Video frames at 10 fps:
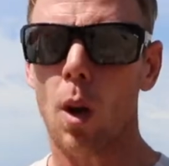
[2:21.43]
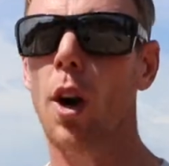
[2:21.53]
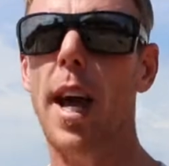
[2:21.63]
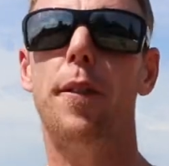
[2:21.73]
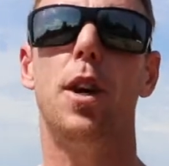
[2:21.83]

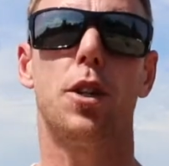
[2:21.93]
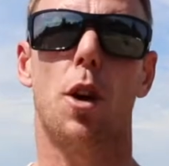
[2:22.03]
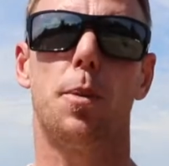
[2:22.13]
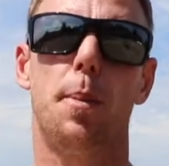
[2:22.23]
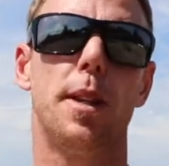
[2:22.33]
on our first
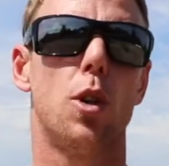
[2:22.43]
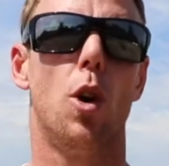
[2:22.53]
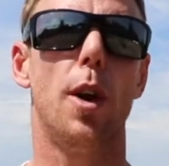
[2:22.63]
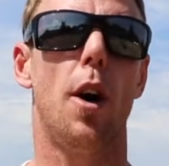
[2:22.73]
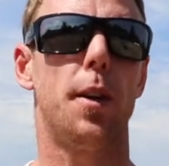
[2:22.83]
dropshipping store,
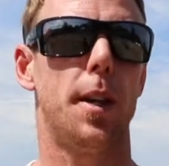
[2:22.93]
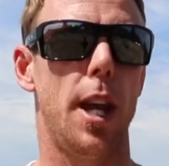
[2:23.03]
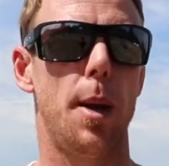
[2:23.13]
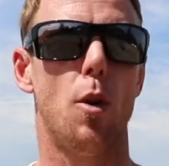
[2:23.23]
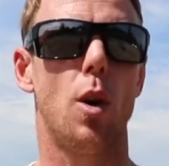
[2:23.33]
we offered an
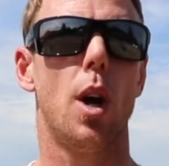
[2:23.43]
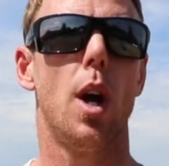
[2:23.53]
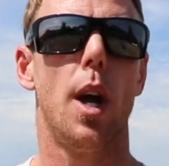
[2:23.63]
ebook.